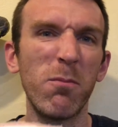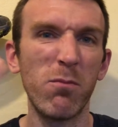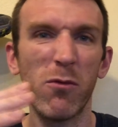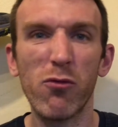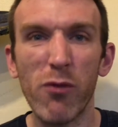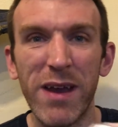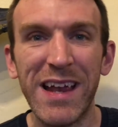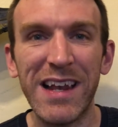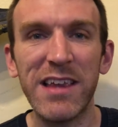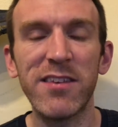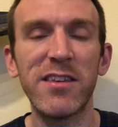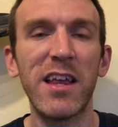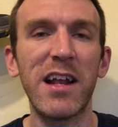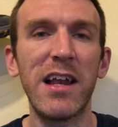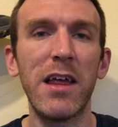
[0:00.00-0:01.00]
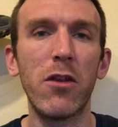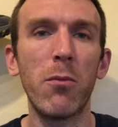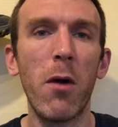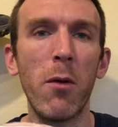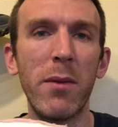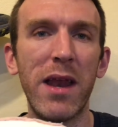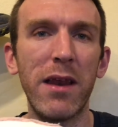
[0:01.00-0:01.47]
realistically at the
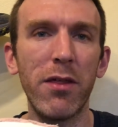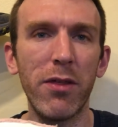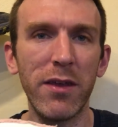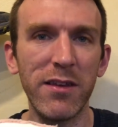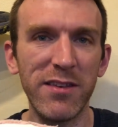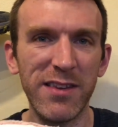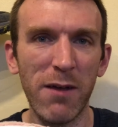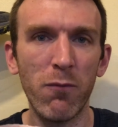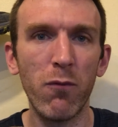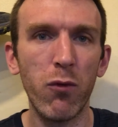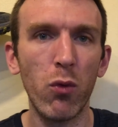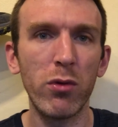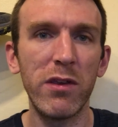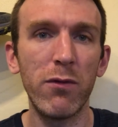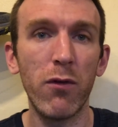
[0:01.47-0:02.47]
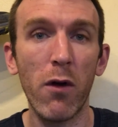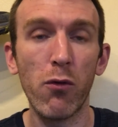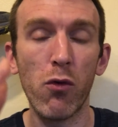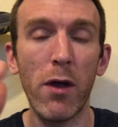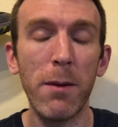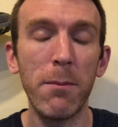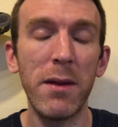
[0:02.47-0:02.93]
moment, anything 7:45
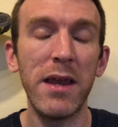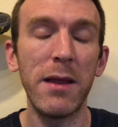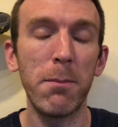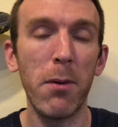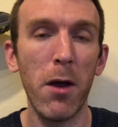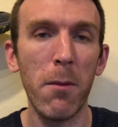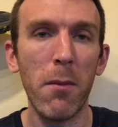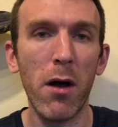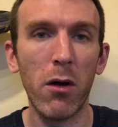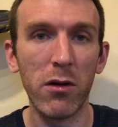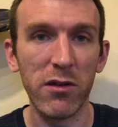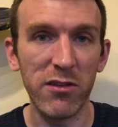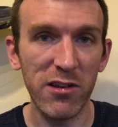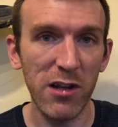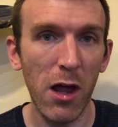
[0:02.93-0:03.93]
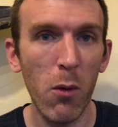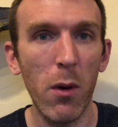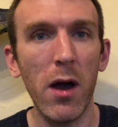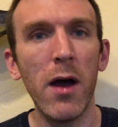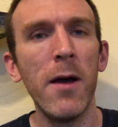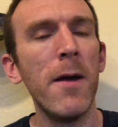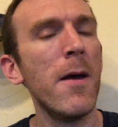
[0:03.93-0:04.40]
or 8 minute per mile and
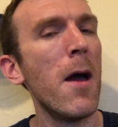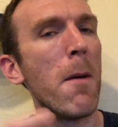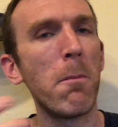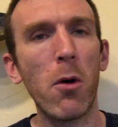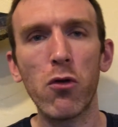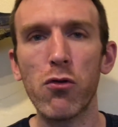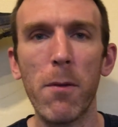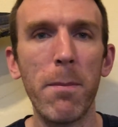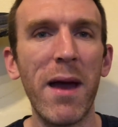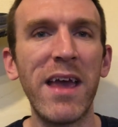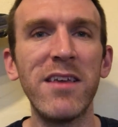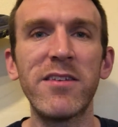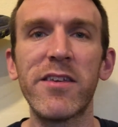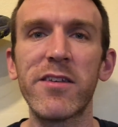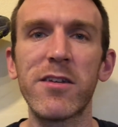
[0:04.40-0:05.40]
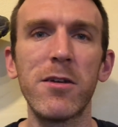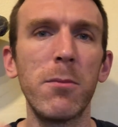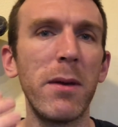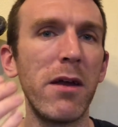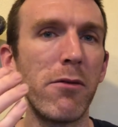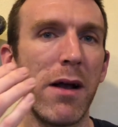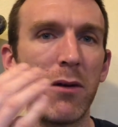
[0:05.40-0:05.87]
slower. Moderate pace is going to
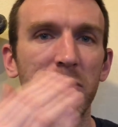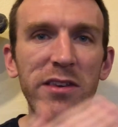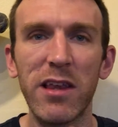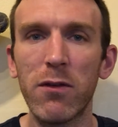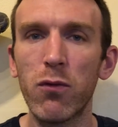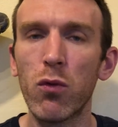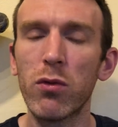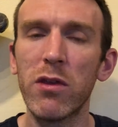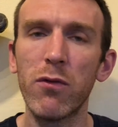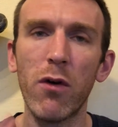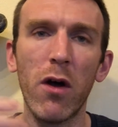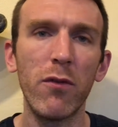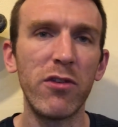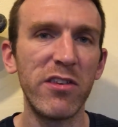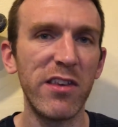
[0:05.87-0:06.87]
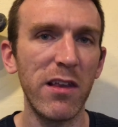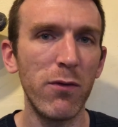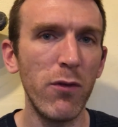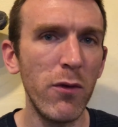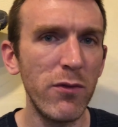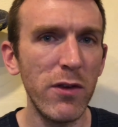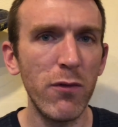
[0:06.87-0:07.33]
be around 6:45 to
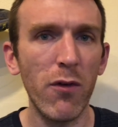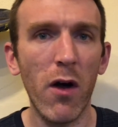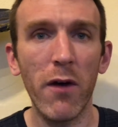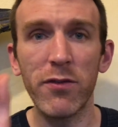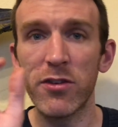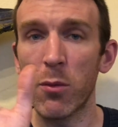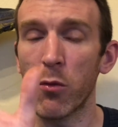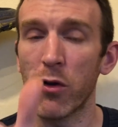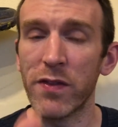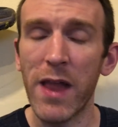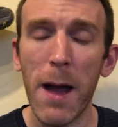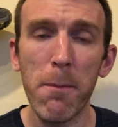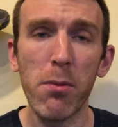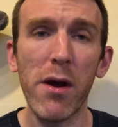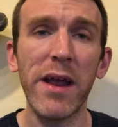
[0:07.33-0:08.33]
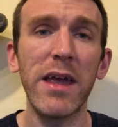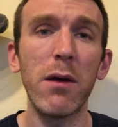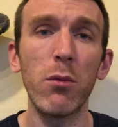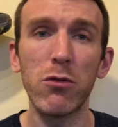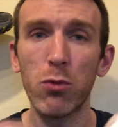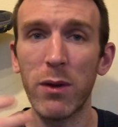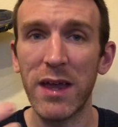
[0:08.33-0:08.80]
6:55, somewhere in that bracket,
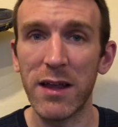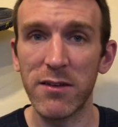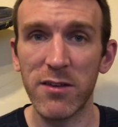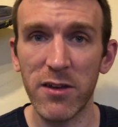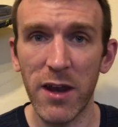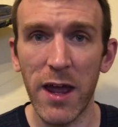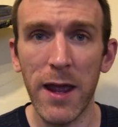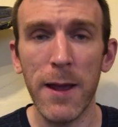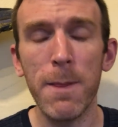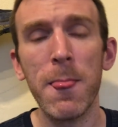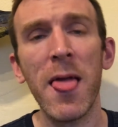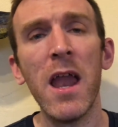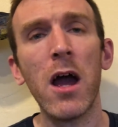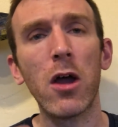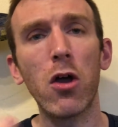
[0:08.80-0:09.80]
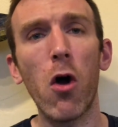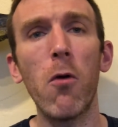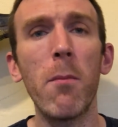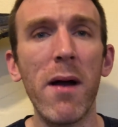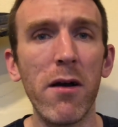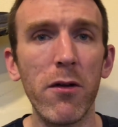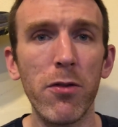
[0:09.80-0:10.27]
which we hit today. Goal
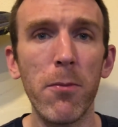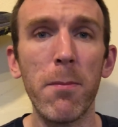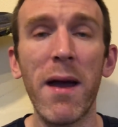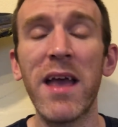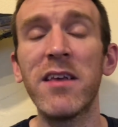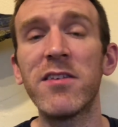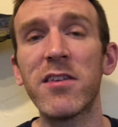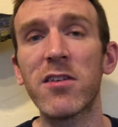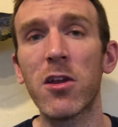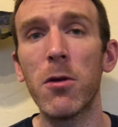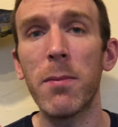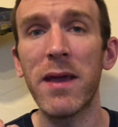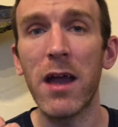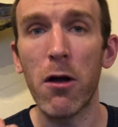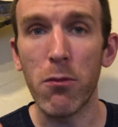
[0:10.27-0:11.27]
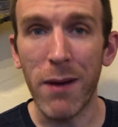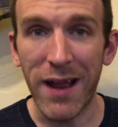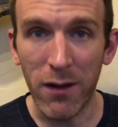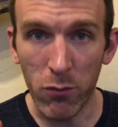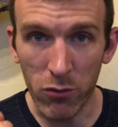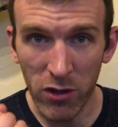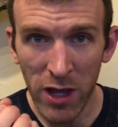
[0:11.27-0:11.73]
marathon pace is going to be around